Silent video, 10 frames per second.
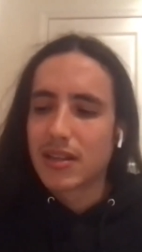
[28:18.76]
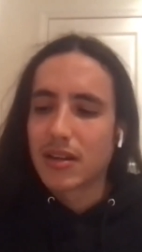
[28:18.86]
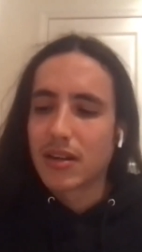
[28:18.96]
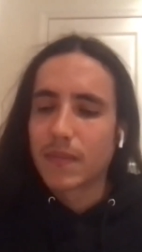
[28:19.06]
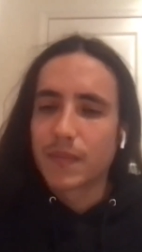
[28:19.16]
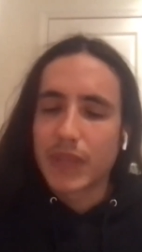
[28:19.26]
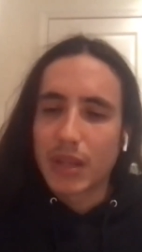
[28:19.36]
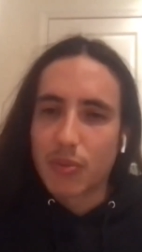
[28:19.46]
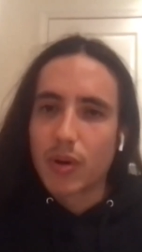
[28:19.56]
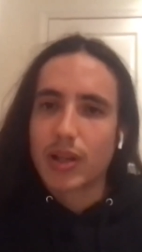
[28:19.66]
that are
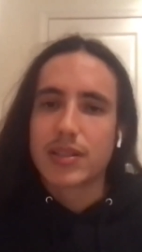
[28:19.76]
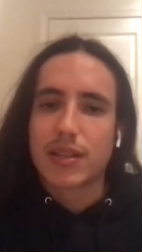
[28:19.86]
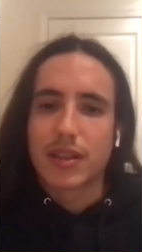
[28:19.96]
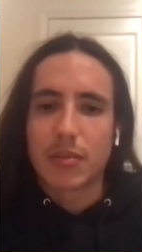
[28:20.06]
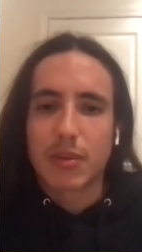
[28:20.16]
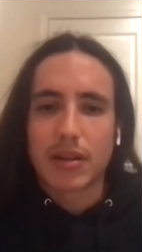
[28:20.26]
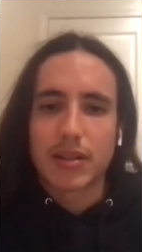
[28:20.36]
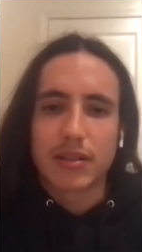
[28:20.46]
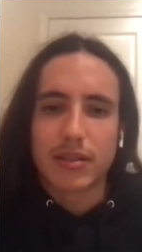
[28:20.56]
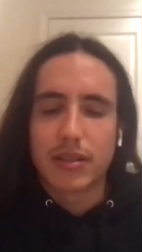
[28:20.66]
important to think
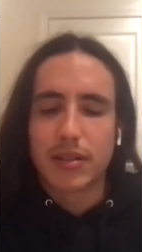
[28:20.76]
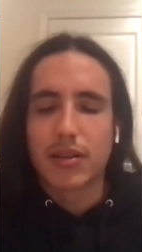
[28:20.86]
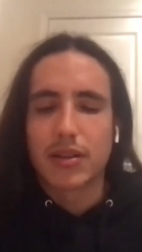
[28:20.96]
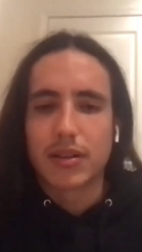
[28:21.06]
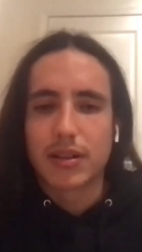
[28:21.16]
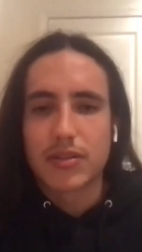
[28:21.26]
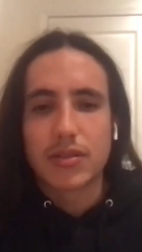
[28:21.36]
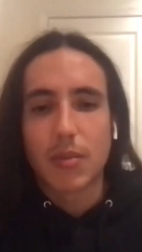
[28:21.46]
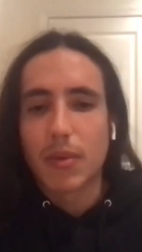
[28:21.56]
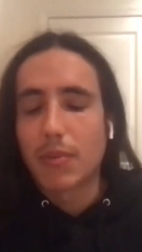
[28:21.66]
about and, and honor and
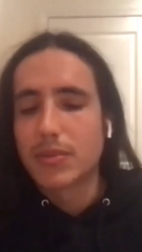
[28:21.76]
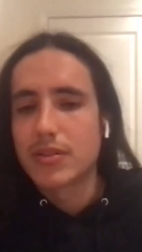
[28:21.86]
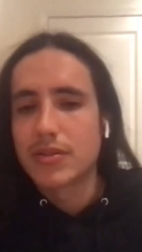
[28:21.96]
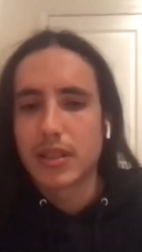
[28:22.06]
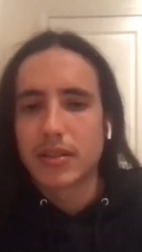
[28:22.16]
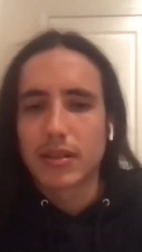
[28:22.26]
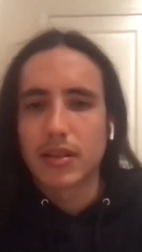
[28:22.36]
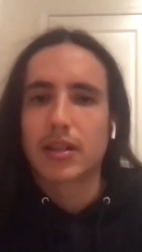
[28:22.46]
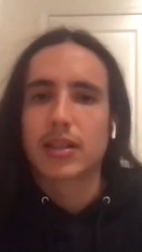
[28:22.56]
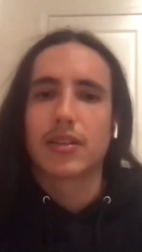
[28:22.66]
so I'm, I'm just really
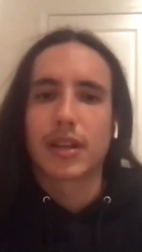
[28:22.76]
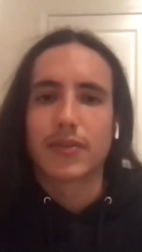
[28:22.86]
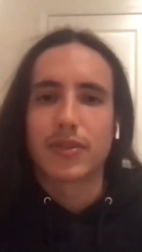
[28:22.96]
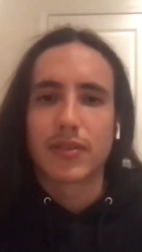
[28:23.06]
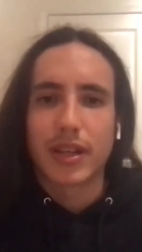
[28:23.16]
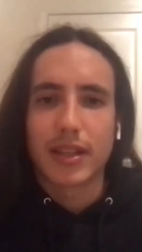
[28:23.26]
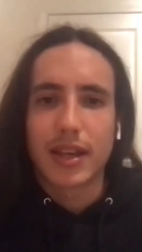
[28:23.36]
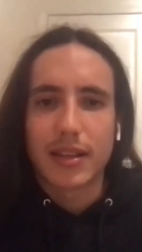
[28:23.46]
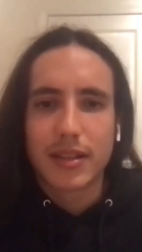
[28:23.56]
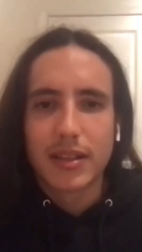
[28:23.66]
lucky and grateful to have had
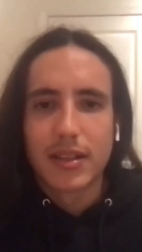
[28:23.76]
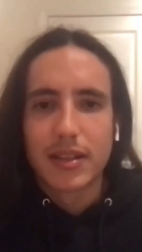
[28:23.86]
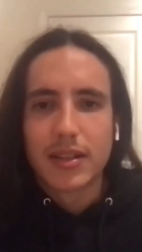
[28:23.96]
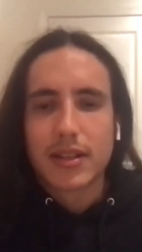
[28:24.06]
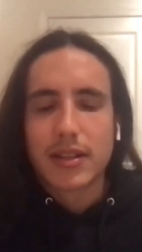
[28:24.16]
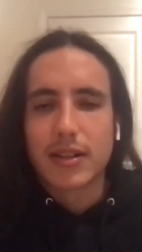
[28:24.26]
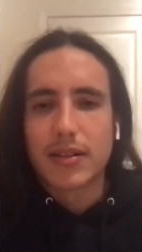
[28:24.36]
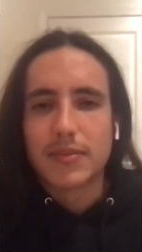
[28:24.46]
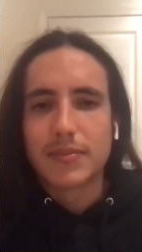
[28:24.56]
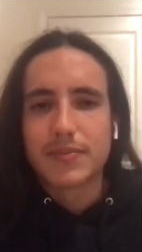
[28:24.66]
that
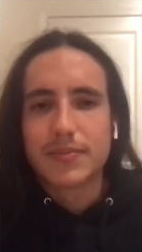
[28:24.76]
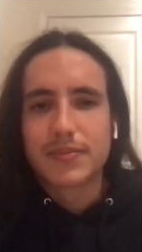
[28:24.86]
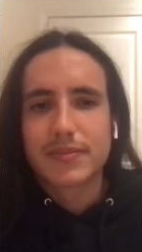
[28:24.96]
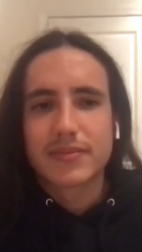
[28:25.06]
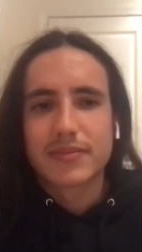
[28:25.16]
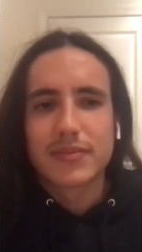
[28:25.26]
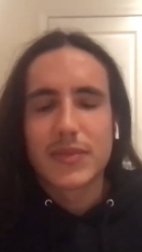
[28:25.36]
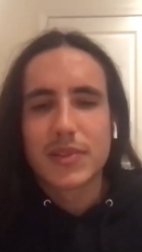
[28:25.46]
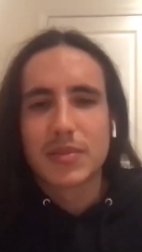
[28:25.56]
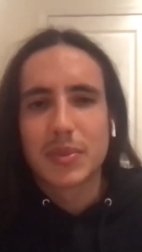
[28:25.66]
um
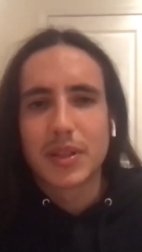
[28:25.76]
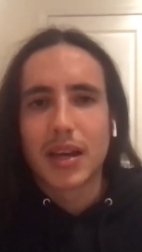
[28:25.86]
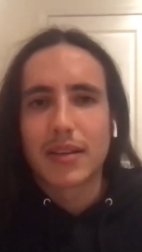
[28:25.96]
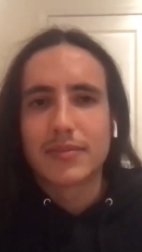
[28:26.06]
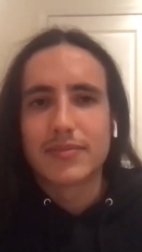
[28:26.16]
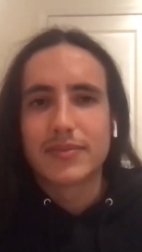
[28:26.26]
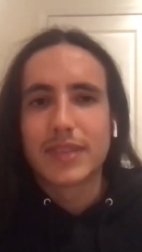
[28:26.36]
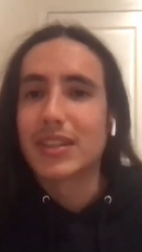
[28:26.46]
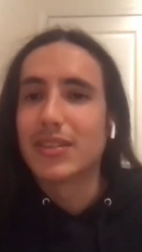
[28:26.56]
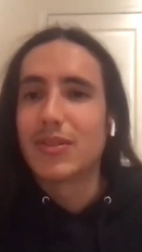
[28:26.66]
yeah
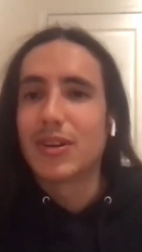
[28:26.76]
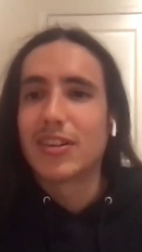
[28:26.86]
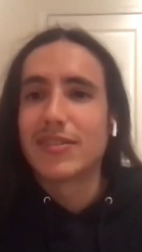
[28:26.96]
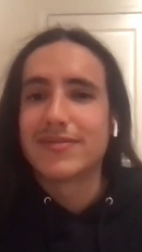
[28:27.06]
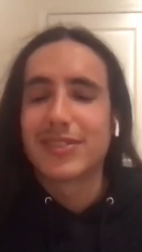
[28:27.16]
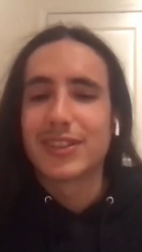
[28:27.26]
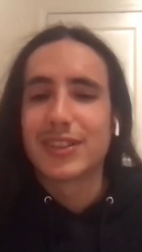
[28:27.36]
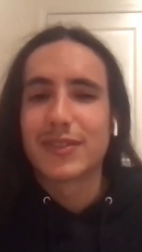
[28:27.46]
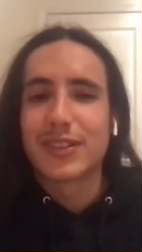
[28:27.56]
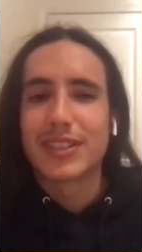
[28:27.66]
thank you all
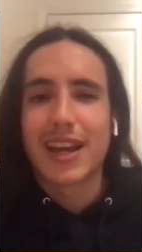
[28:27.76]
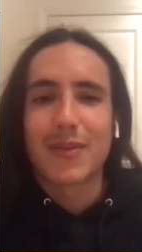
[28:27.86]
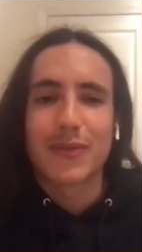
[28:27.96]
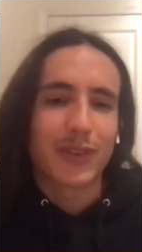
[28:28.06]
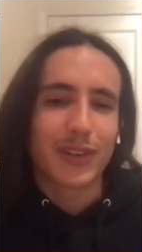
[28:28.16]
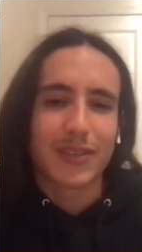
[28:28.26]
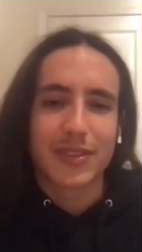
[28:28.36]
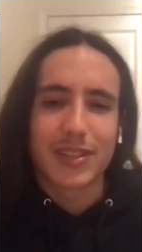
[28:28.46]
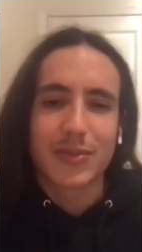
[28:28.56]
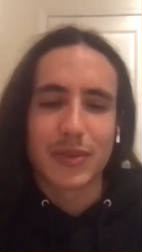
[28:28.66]
for for your time for
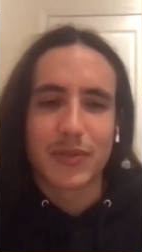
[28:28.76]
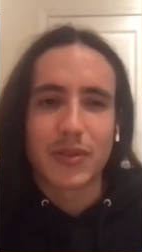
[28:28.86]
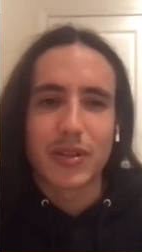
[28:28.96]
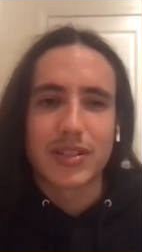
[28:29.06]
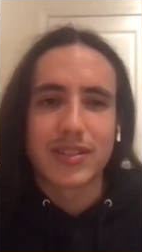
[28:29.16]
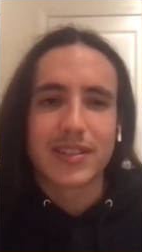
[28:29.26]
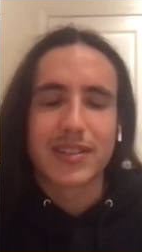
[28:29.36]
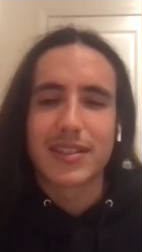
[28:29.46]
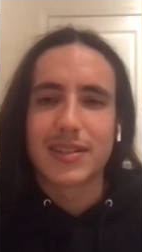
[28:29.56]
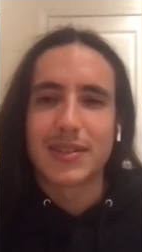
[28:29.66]
for these wonderful
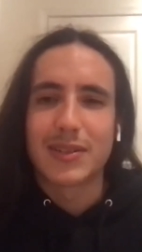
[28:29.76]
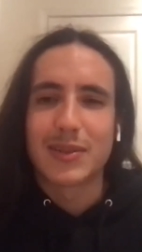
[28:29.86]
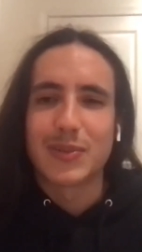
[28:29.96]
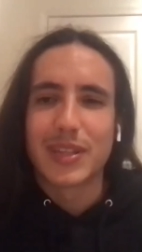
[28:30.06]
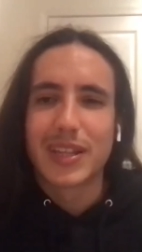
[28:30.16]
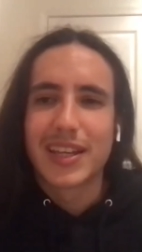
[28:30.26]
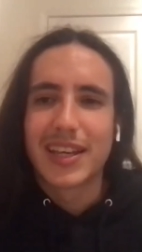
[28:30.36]
questions um